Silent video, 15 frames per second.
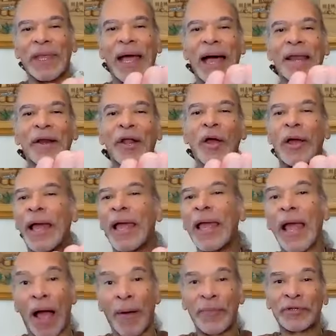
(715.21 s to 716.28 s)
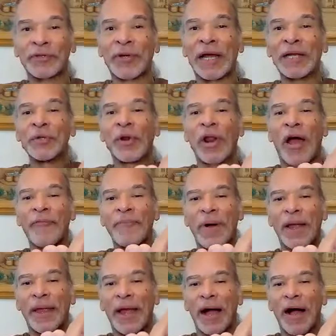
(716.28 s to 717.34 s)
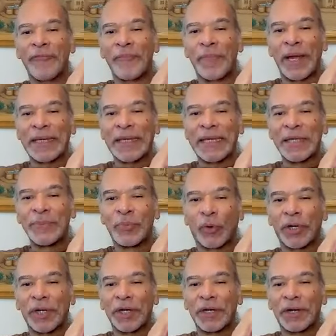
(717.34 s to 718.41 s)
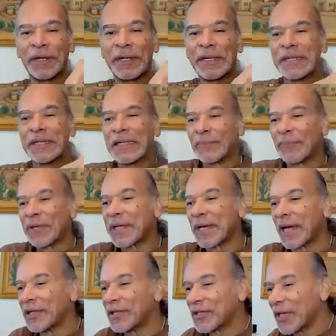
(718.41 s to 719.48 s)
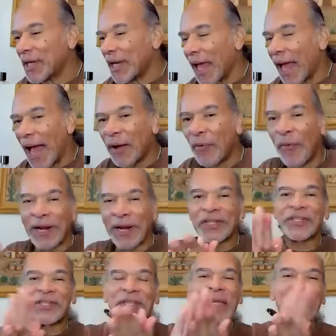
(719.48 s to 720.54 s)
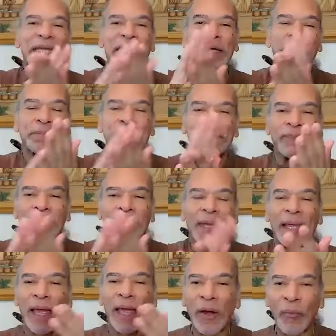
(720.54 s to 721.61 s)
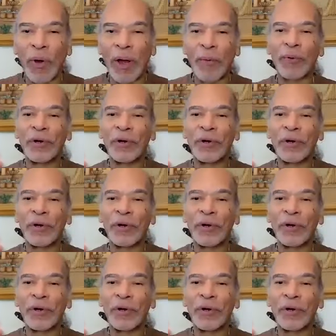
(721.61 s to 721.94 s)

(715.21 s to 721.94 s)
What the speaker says: I don't know. I'm gonna try to do it off my keyboard here, because I want to see what